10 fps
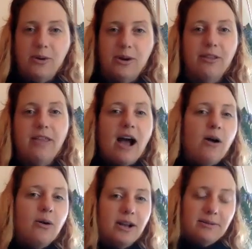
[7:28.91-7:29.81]
What are the
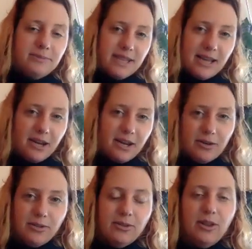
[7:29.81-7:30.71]
outcomes that
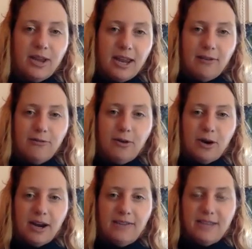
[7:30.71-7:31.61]
you're looking
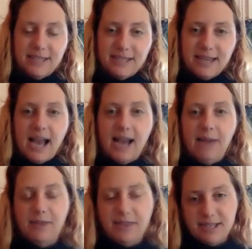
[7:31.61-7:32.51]
for at this
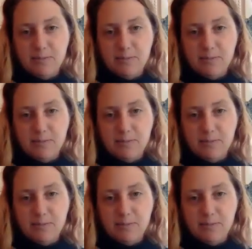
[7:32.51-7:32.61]
time, at